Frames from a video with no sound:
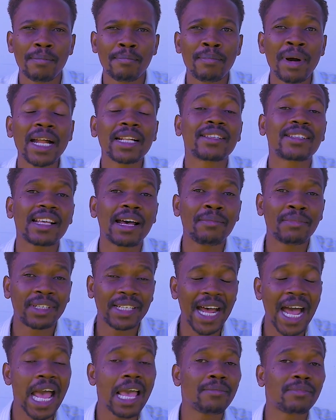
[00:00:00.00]
But
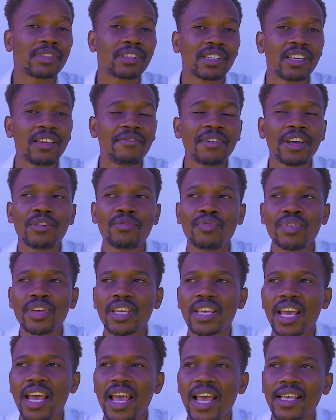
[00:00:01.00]
sometimes, even
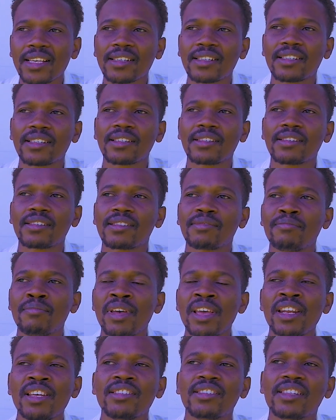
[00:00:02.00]
we as
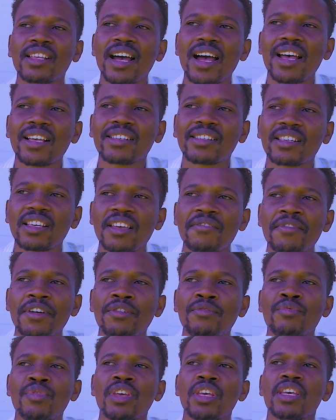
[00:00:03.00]
ministers,
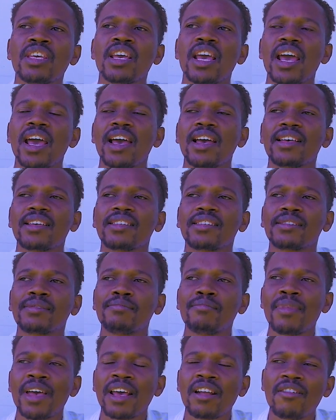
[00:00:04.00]
even we as
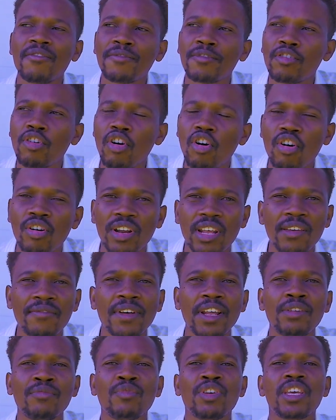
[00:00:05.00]
men of God,
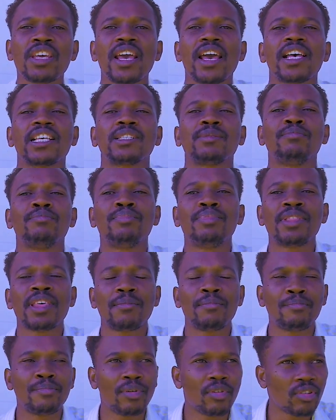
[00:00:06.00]
even we as the
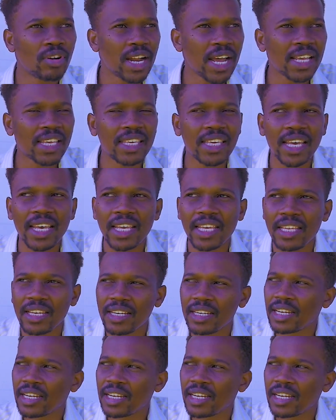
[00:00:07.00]
born again,